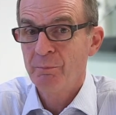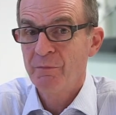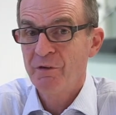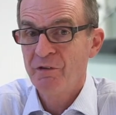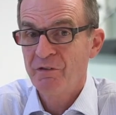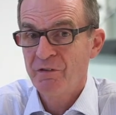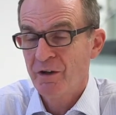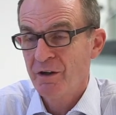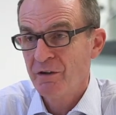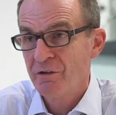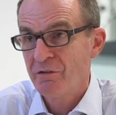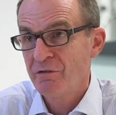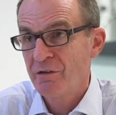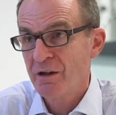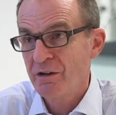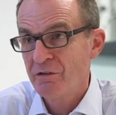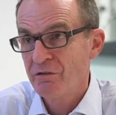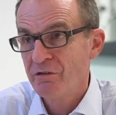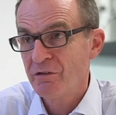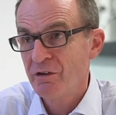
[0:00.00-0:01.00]
design
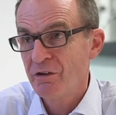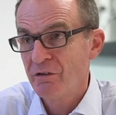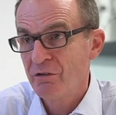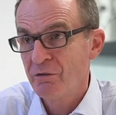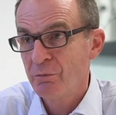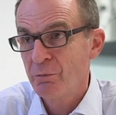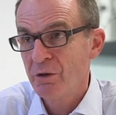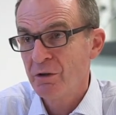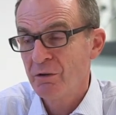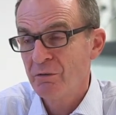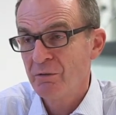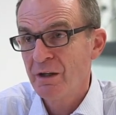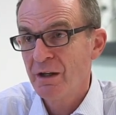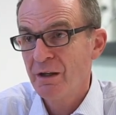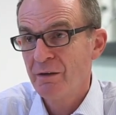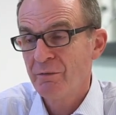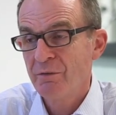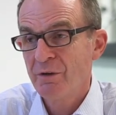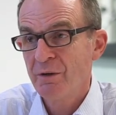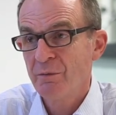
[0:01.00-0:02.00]
strategies, we don't
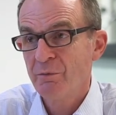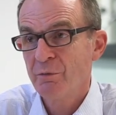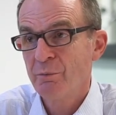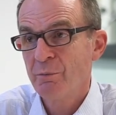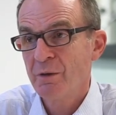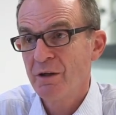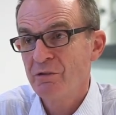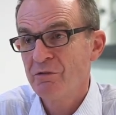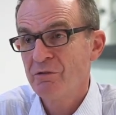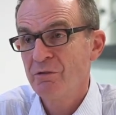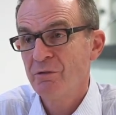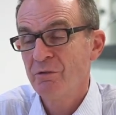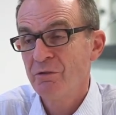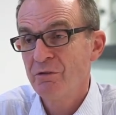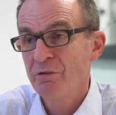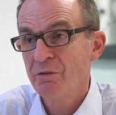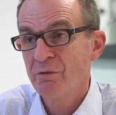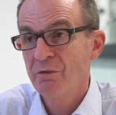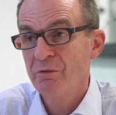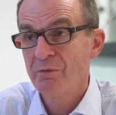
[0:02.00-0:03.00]
have the information
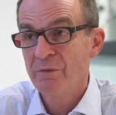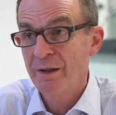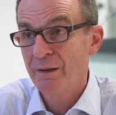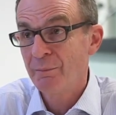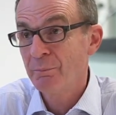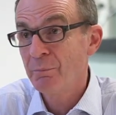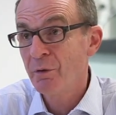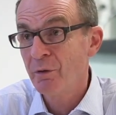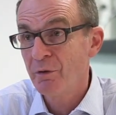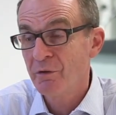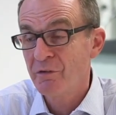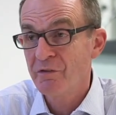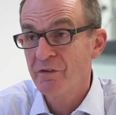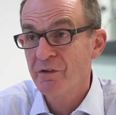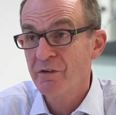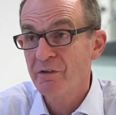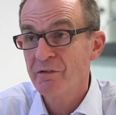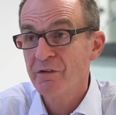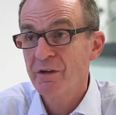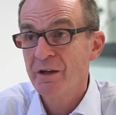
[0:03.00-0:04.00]
to develop
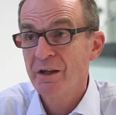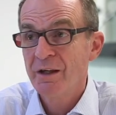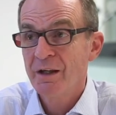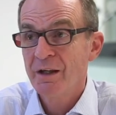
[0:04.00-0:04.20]
policies,